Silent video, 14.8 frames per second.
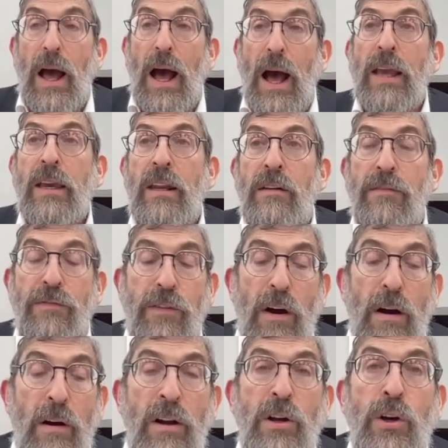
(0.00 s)
I can
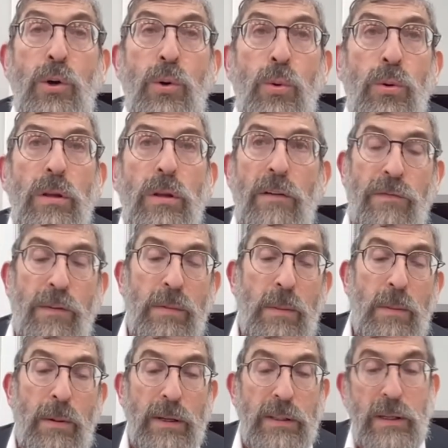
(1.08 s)
infer a Kula from the
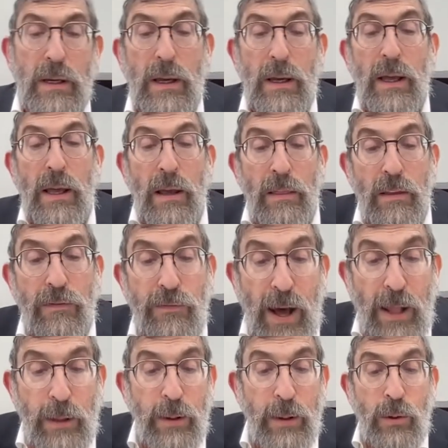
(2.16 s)
Pasuk, the
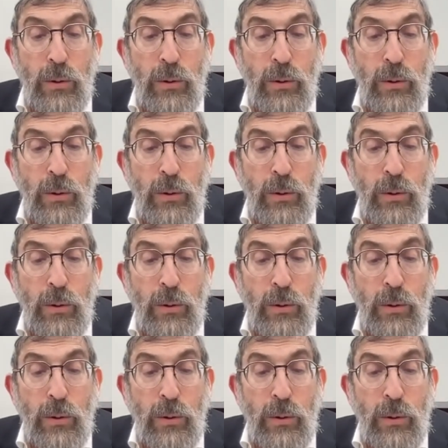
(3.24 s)
following